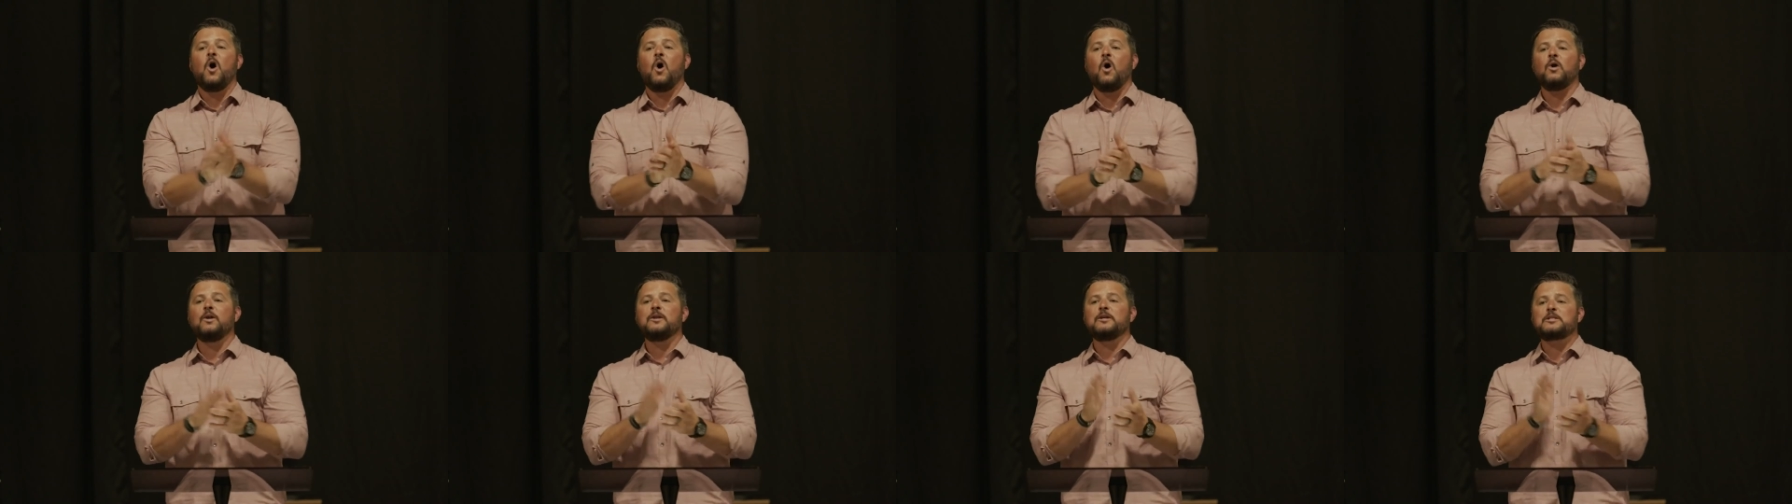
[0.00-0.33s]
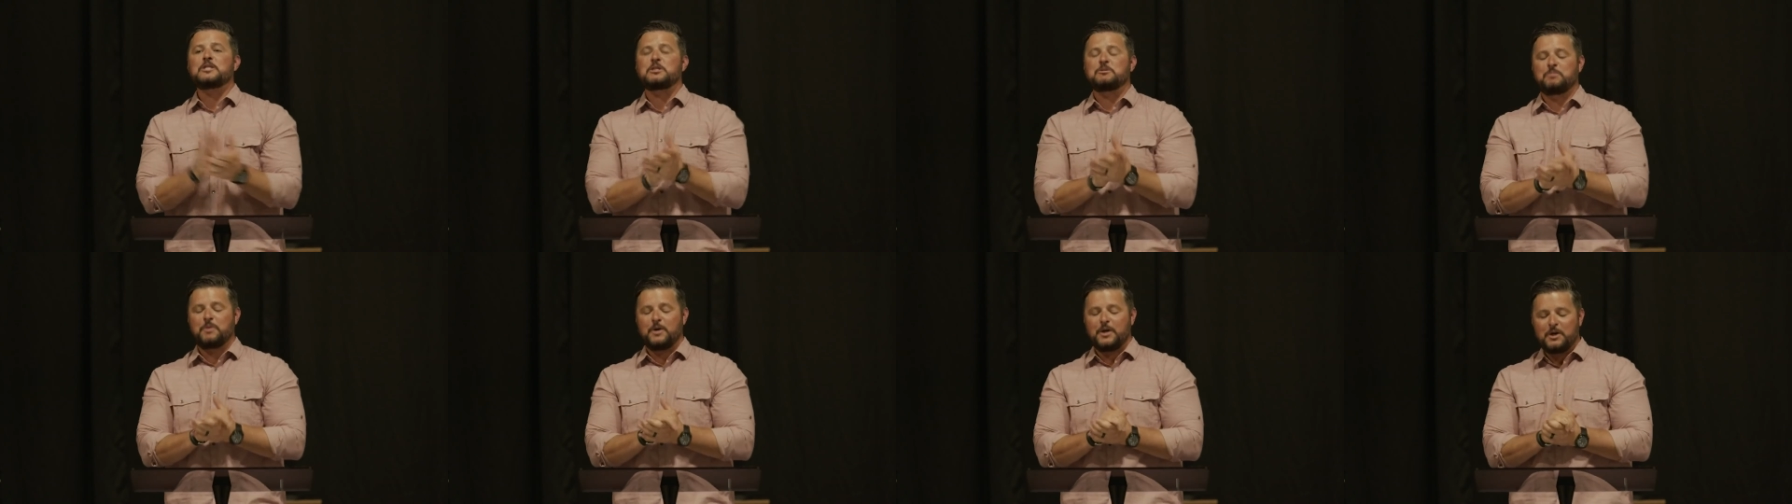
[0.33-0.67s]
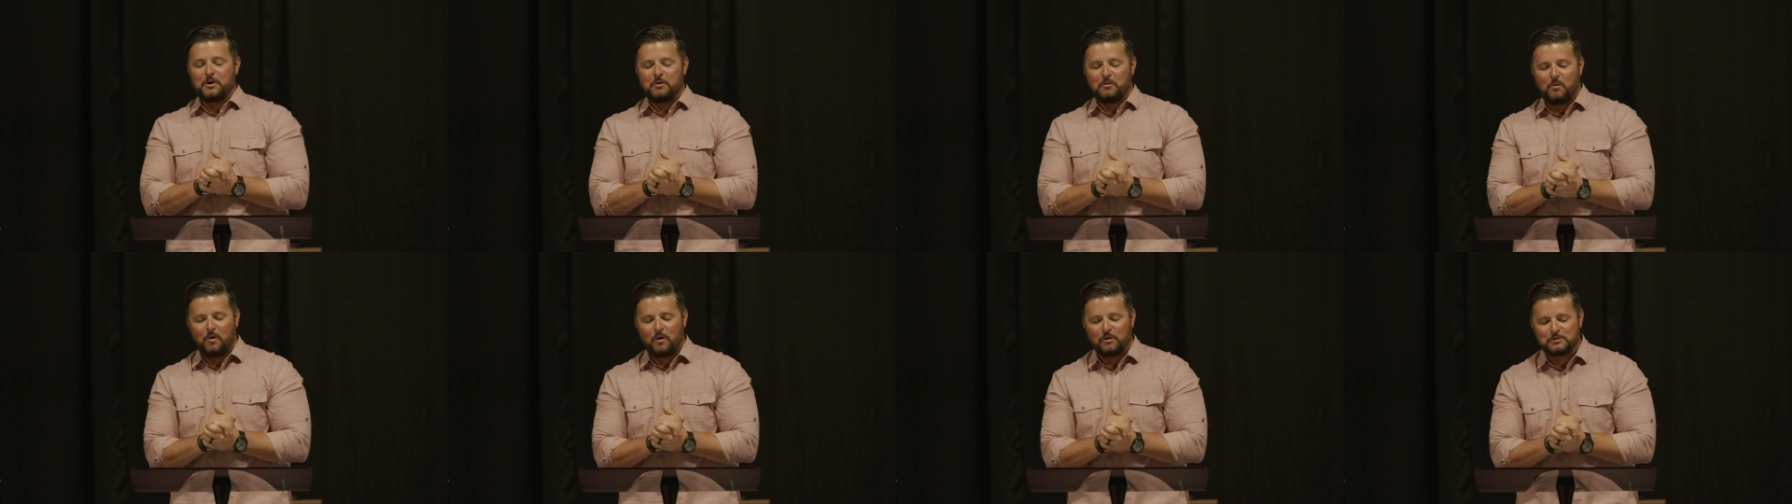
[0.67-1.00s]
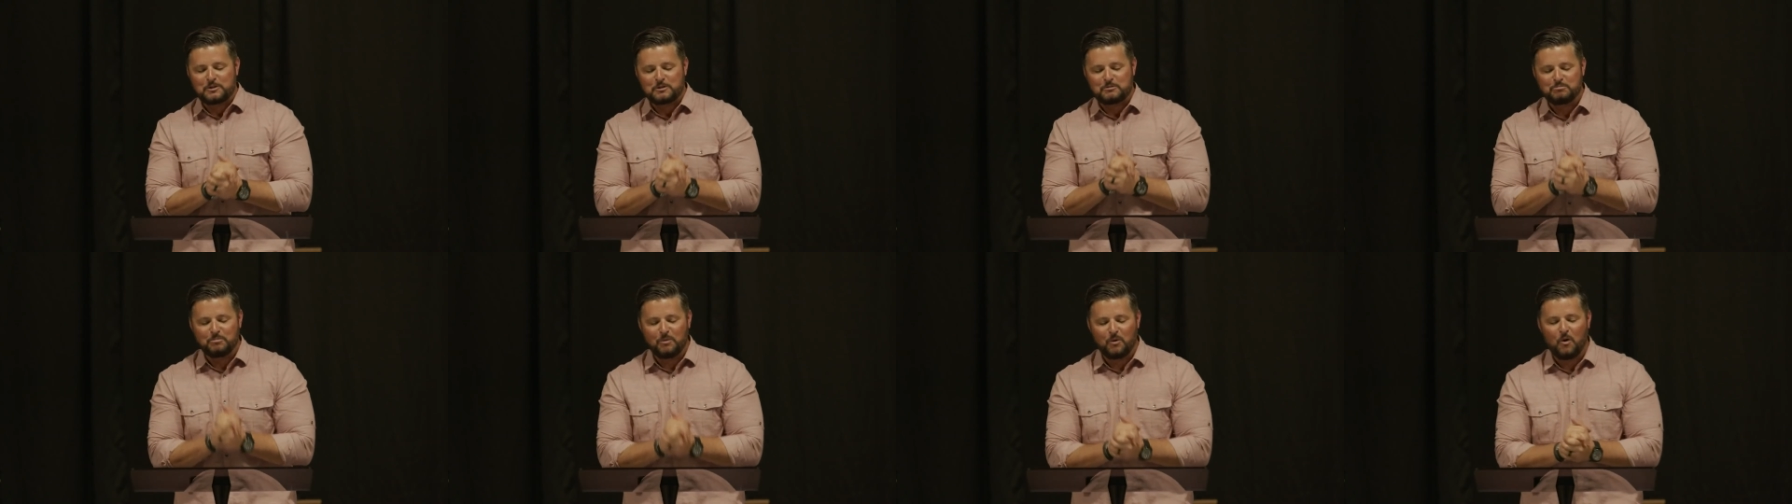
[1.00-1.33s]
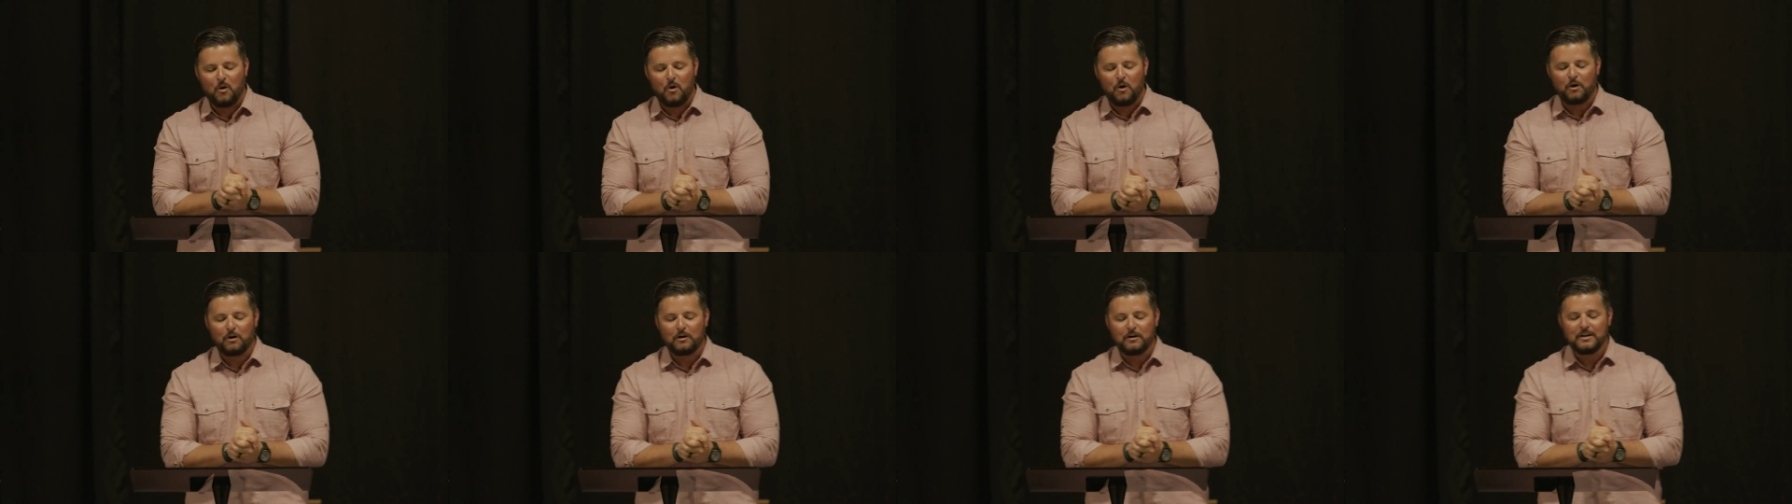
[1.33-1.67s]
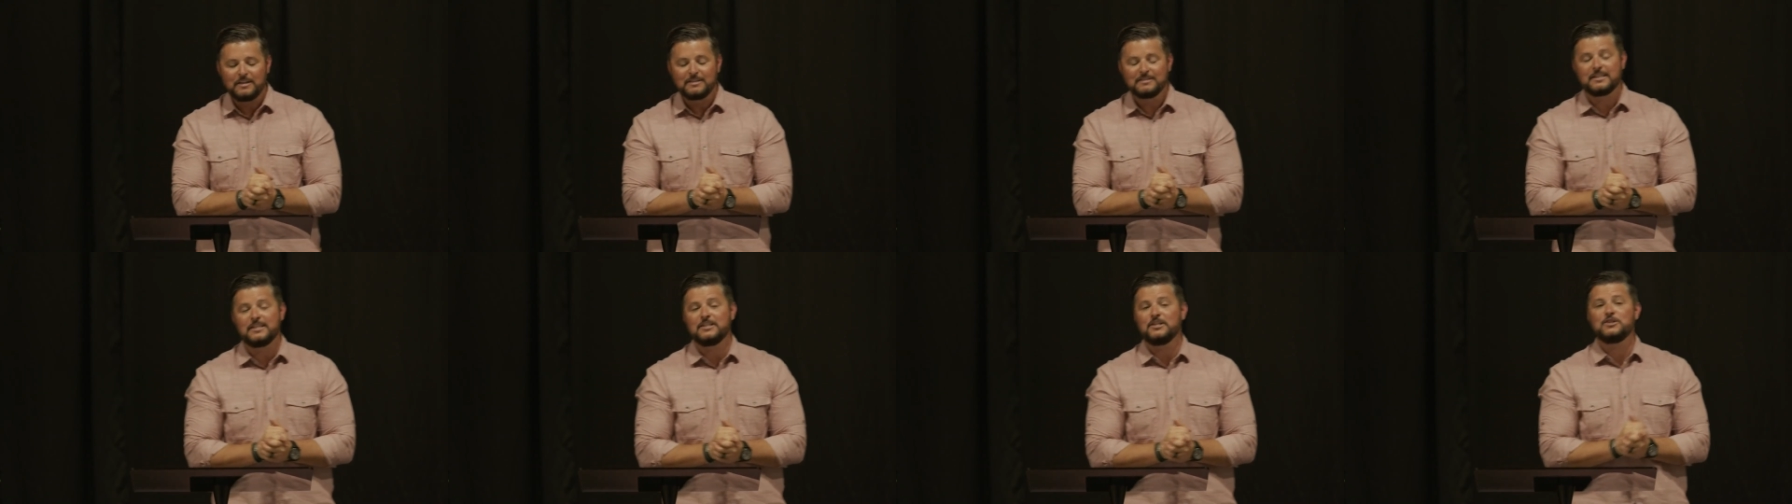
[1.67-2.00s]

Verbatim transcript: Holy Spirit wants more